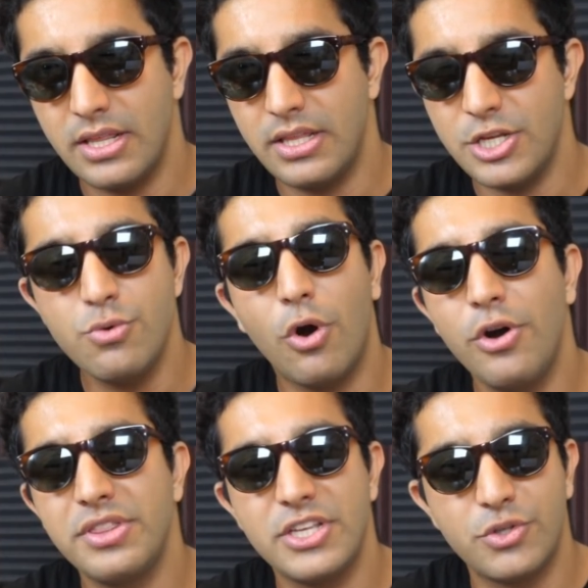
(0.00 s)
You
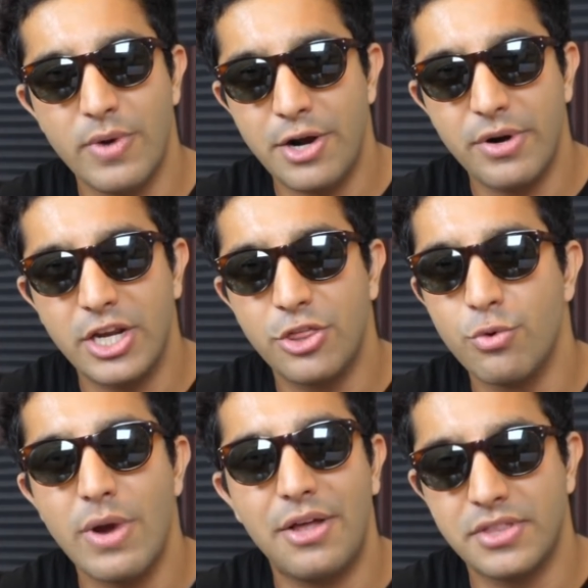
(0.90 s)
heard this rhetoric
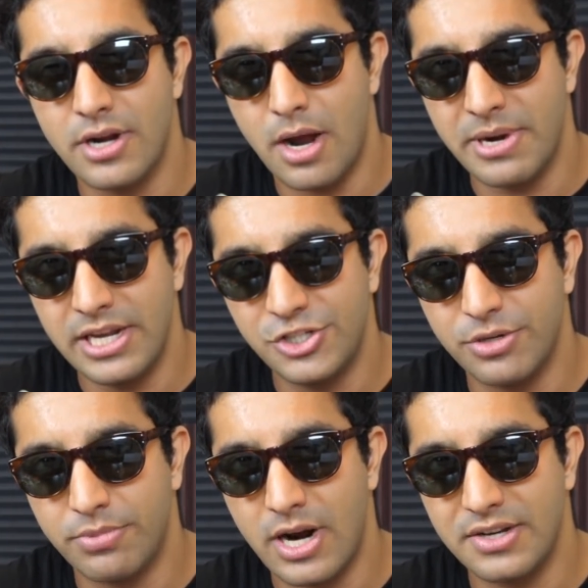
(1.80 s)
throughout the nomination
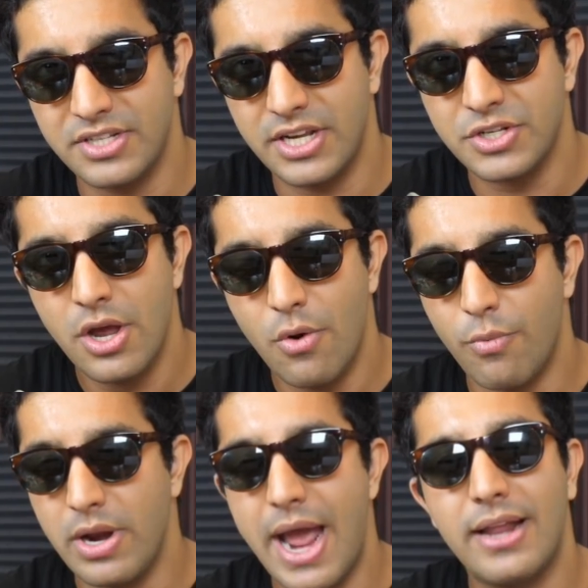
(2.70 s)
process
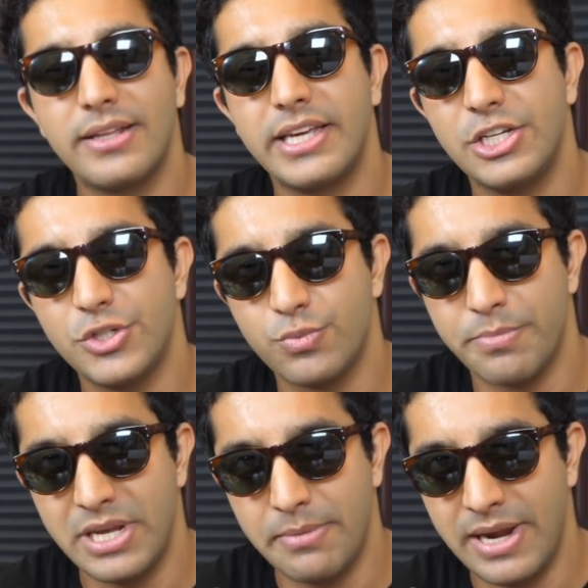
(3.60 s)
when allegations were
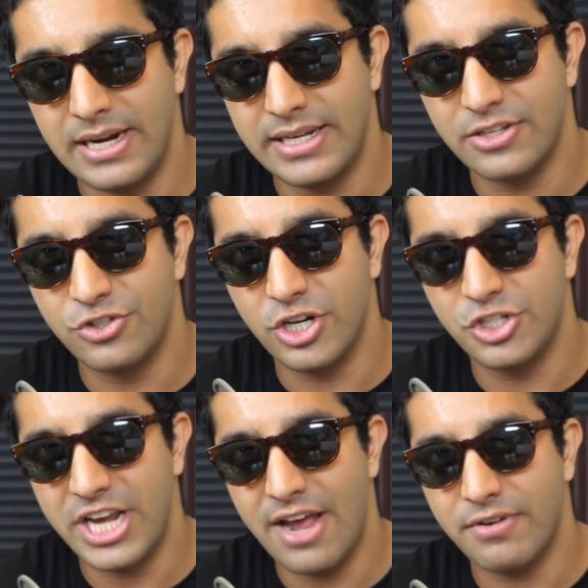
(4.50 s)
being made against Judge
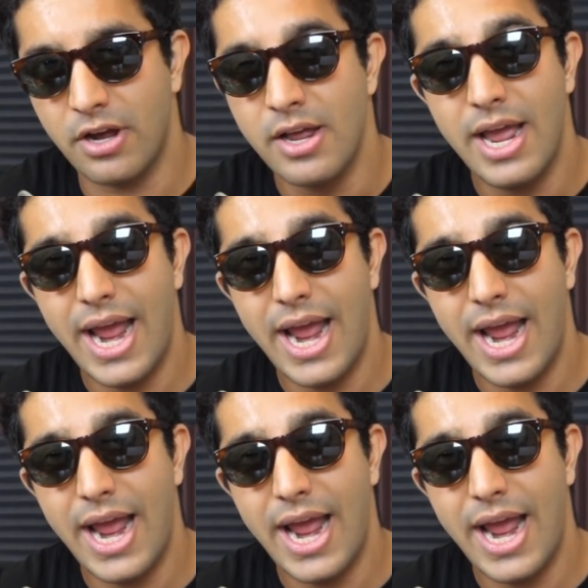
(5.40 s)
Kavanaugh.